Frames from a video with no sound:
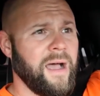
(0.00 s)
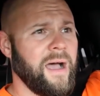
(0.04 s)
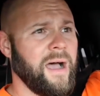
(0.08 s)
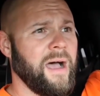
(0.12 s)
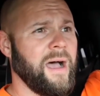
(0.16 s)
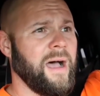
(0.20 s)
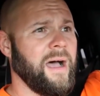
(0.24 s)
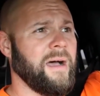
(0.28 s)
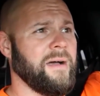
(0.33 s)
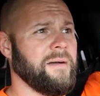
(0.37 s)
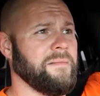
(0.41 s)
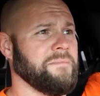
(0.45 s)

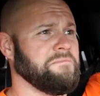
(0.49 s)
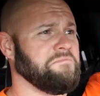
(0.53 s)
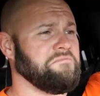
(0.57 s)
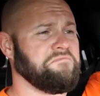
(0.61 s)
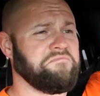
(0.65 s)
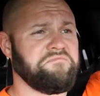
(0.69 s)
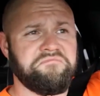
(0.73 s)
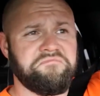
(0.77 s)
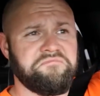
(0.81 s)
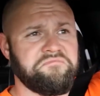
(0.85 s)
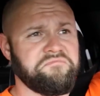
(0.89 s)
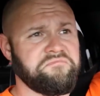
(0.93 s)

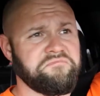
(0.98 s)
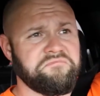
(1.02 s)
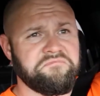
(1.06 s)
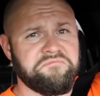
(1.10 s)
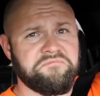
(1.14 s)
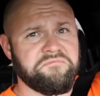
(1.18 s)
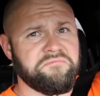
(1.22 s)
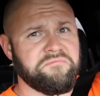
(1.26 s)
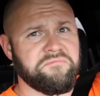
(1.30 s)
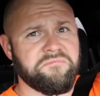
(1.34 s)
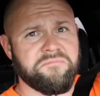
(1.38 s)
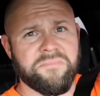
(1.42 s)

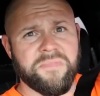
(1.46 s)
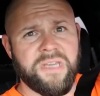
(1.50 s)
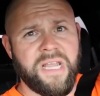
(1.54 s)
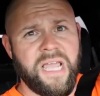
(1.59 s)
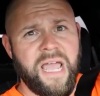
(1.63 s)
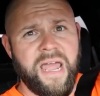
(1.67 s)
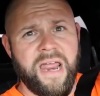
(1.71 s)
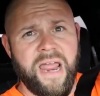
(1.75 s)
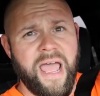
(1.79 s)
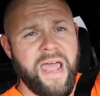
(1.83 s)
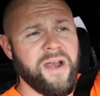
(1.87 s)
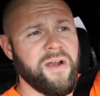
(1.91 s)

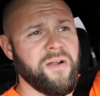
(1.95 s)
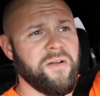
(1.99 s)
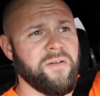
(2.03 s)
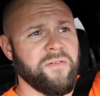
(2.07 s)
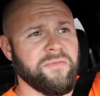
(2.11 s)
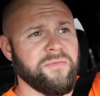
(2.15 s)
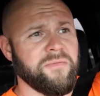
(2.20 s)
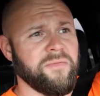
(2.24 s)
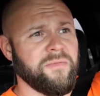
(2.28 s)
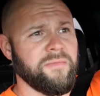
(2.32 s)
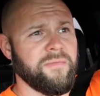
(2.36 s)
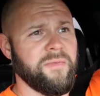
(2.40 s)
I
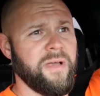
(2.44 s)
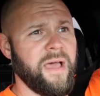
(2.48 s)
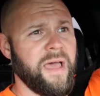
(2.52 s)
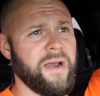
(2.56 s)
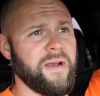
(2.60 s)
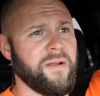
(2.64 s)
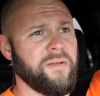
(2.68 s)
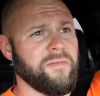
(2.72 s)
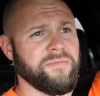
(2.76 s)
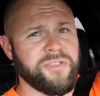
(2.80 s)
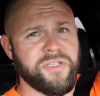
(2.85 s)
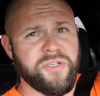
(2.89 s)

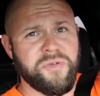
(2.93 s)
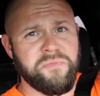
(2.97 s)
don't